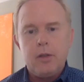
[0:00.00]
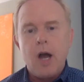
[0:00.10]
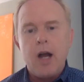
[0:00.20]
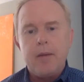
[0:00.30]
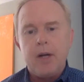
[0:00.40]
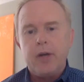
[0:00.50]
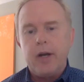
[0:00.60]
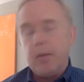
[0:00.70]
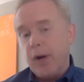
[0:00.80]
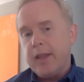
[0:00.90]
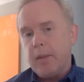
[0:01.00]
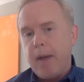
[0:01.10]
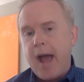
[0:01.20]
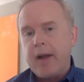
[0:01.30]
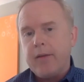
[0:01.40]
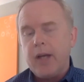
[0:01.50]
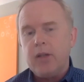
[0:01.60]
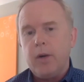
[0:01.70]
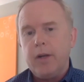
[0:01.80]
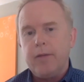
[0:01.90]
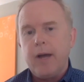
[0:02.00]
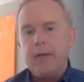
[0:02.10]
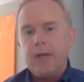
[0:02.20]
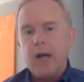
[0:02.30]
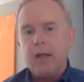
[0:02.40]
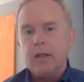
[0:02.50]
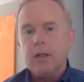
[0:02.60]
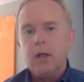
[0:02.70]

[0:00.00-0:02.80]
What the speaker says: You talk about trying to break the back of that $25